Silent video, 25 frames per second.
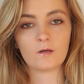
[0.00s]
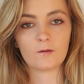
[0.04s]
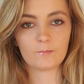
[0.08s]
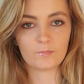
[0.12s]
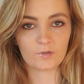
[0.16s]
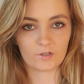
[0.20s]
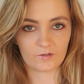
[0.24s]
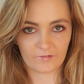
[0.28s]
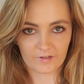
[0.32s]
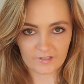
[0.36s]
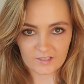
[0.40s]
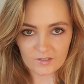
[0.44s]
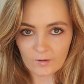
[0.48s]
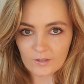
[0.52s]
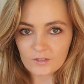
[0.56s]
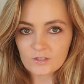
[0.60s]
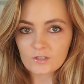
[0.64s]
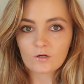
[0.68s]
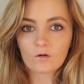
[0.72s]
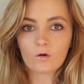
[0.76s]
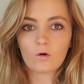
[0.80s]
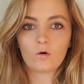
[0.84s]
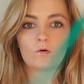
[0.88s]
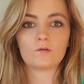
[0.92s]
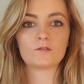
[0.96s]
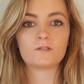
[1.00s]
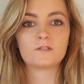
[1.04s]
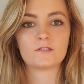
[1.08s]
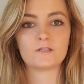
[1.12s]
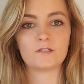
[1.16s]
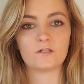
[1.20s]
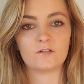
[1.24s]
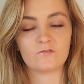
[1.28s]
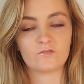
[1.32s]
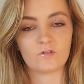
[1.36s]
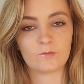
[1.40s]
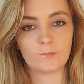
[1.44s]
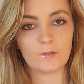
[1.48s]
Perfect, I want you to hold
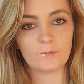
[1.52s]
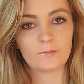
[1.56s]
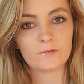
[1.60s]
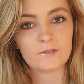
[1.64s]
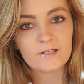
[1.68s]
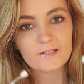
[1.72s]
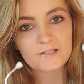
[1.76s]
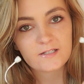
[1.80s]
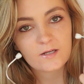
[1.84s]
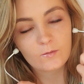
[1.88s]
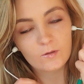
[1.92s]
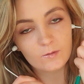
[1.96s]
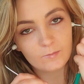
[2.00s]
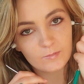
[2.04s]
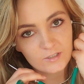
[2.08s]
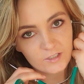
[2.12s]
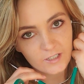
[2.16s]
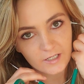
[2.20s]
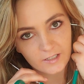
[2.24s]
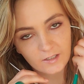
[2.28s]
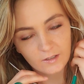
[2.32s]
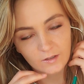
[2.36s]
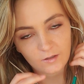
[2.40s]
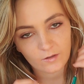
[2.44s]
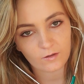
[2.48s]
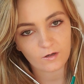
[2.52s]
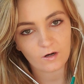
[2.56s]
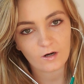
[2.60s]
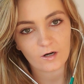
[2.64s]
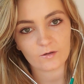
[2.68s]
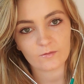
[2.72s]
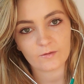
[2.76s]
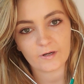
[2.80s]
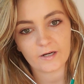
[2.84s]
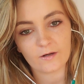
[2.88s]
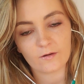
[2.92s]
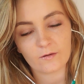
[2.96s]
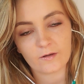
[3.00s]
still for me, please. I will be checking your
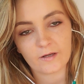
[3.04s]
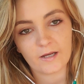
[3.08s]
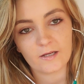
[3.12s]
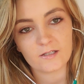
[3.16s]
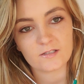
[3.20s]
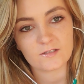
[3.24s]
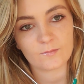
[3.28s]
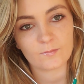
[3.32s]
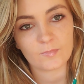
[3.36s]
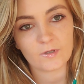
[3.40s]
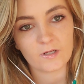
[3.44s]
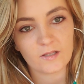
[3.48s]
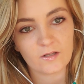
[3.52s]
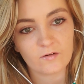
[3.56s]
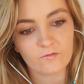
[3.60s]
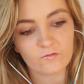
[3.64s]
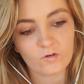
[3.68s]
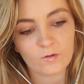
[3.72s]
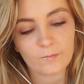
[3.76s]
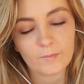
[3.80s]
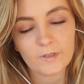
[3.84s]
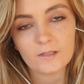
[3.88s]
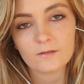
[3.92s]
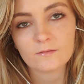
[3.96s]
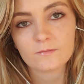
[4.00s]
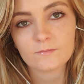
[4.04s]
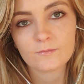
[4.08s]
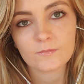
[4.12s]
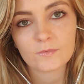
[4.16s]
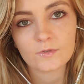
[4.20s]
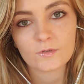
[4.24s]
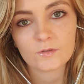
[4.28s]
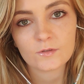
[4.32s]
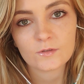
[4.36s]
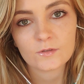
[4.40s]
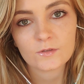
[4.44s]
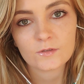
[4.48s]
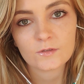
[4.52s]
heart rate, okay? So, breathe in for me,
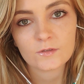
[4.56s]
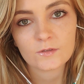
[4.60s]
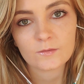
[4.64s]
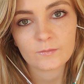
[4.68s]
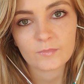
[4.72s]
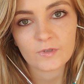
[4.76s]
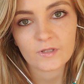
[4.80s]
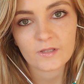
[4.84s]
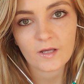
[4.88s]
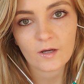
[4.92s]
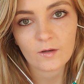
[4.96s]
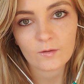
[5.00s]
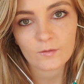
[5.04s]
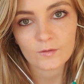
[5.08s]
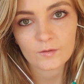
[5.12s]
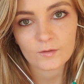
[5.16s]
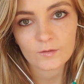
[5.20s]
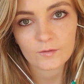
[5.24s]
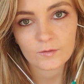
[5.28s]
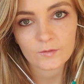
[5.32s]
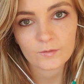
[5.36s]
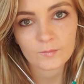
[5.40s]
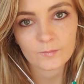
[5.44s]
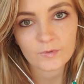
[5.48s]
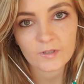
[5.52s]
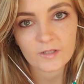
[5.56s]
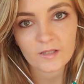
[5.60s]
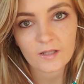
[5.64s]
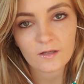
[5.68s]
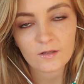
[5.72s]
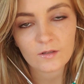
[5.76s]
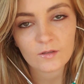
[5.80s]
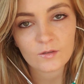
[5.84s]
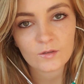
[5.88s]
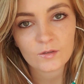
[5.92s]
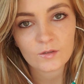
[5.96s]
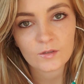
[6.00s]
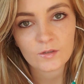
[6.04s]
breathe out, breathe in.
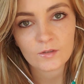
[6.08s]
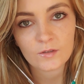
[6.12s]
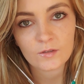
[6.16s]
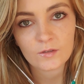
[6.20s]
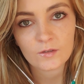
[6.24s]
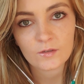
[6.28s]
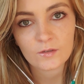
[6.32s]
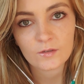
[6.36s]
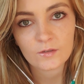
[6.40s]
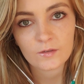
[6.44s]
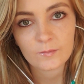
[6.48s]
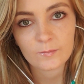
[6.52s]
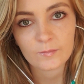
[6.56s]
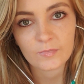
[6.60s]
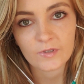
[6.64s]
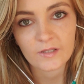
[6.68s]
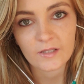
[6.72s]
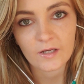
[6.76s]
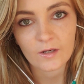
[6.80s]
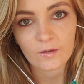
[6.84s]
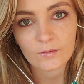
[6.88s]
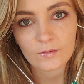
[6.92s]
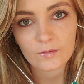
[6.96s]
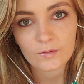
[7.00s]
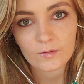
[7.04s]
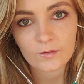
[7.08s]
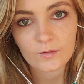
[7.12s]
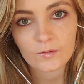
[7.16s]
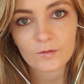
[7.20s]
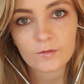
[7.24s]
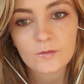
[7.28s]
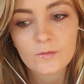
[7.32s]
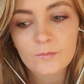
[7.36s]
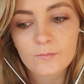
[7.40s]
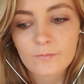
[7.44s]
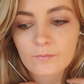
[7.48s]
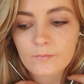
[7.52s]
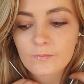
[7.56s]
Breathe out.
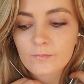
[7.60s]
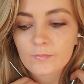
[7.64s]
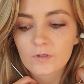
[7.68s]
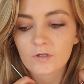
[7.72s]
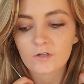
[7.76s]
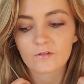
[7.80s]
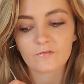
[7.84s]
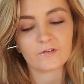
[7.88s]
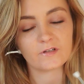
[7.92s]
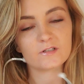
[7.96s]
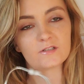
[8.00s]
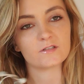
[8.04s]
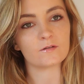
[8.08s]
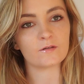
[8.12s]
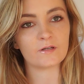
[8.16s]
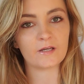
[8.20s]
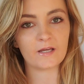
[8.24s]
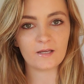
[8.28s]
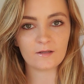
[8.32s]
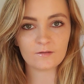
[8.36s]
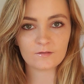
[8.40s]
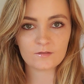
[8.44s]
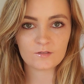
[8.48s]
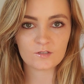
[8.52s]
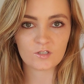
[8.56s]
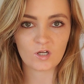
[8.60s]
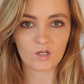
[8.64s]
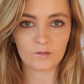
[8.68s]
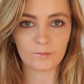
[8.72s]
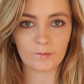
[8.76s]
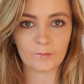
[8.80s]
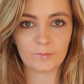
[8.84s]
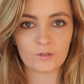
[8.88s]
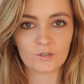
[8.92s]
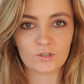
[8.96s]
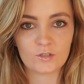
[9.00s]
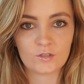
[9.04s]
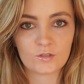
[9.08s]
Perfect, okay? Don't let
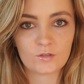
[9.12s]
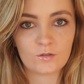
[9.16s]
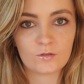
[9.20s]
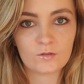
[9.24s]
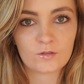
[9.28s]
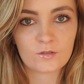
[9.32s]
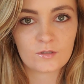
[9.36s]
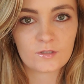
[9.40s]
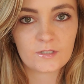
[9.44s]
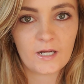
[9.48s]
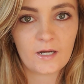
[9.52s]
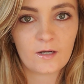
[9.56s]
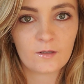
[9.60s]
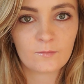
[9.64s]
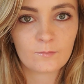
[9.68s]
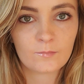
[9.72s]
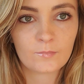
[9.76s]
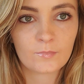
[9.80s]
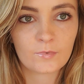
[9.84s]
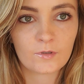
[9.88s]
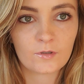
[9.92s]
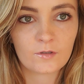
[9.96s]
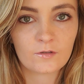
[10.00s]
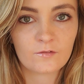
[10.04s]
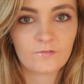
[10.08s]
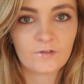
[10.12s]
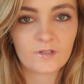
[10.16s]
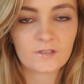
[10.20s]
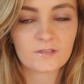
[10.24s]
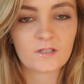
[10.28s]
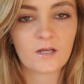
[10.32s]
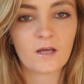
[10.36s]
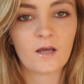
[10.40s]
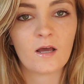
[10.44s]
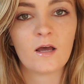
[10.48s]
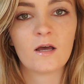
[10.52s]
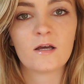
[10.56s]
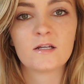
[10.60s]
me push your shoulders down.
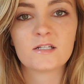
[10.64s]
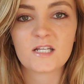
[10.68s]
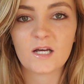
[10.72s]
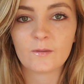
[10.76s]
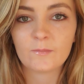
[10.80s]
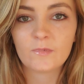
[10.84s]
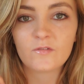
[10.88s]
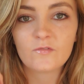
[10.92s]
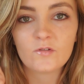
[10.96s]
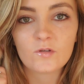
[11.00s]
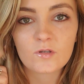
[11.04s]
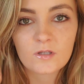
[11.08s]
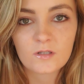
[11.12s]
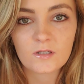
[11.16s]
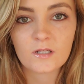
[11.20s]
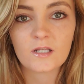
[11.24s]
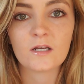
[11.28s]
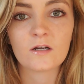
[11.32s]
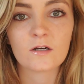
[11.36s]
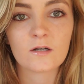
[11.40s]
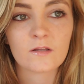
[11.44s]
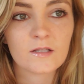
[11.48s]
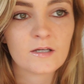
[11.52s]
Perfect. Tell me if you can hear